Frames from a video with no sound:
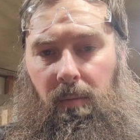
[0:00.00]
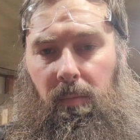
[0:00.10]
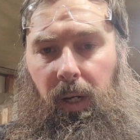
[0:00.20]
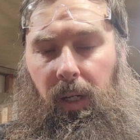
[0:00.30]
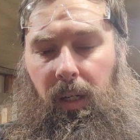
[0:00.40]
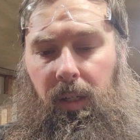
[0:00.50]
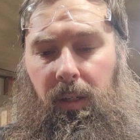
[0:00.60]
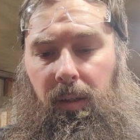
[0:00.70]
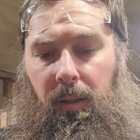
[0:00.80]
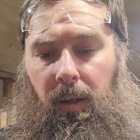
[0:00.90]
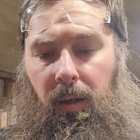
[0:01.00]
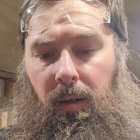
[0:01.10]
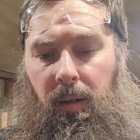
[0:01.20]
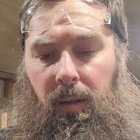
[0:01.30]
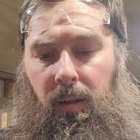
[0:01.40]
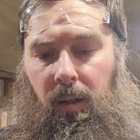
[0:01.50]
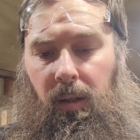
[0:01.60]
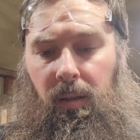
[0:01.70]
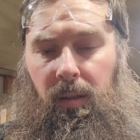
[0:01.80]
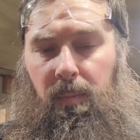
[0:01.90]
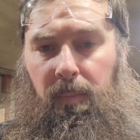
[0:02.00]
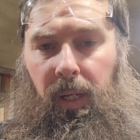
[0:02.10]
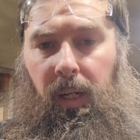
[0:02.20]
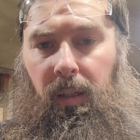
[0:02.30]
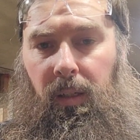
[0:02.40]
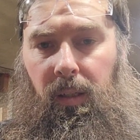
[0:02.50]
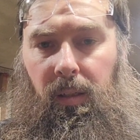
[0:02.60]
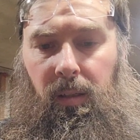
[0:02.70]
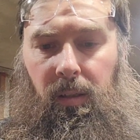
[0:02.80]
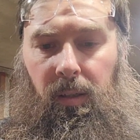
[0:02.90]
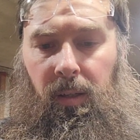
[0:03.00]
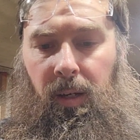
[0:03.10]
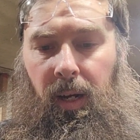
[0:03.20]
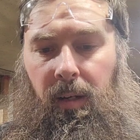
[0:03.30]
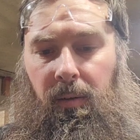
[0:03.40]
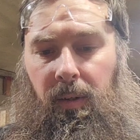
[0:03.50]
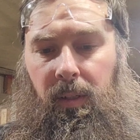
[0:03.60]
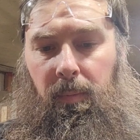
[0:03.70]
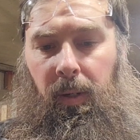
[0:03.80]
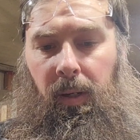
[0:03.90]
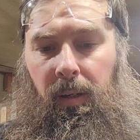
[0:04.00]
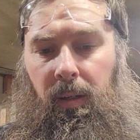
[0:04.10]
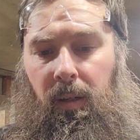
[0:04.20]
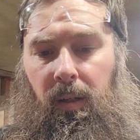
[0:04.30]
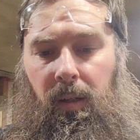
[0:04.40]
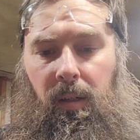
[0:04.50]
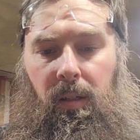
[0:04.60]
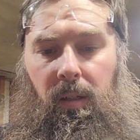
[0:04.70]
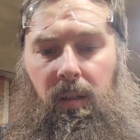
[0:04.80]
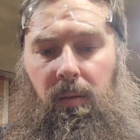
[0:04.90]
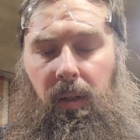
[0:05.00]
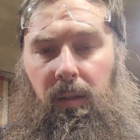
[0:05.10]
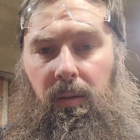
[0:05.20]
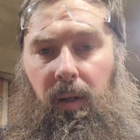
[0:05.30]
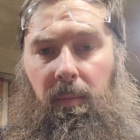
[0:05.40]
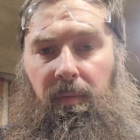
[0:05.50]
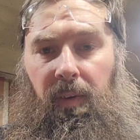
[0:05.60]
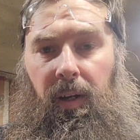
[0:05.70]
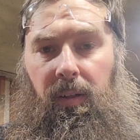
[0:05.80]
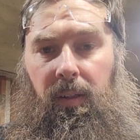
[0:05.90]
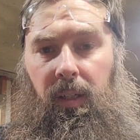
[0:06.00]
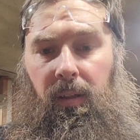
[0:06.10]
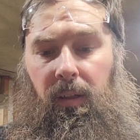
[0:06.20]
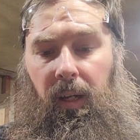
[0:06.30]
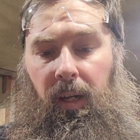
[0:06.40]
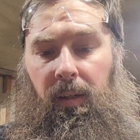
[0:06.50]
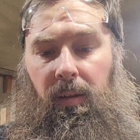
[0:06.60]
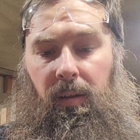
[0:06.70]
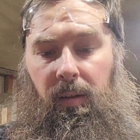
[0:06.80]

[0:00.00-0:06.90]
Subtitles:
make a gooder spine on this, 90-degree spine, so I can scrape it fire steel and